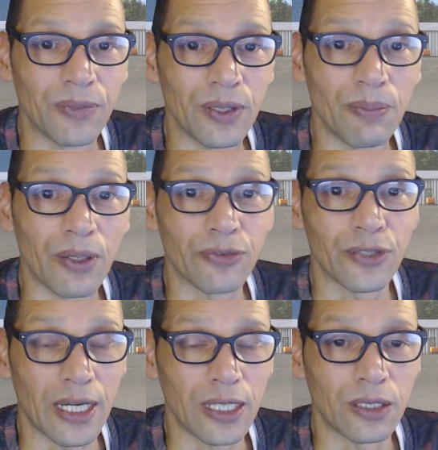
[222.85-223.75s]
the
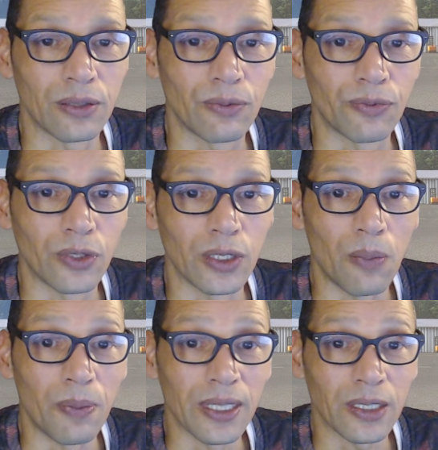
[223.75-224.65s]
modification for the
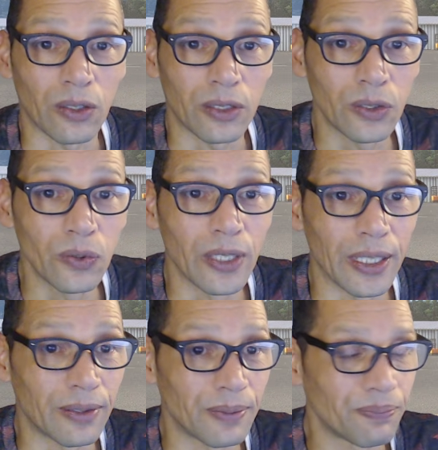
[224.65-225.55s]
OpenXR
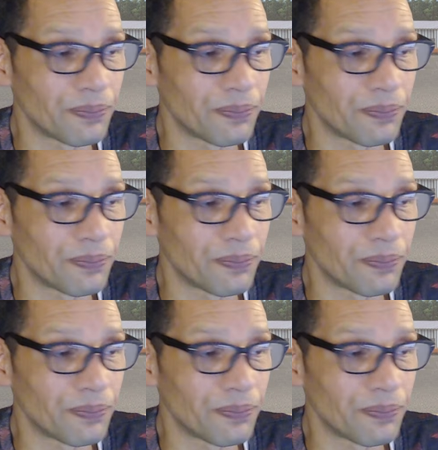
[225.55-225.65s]
toolkit.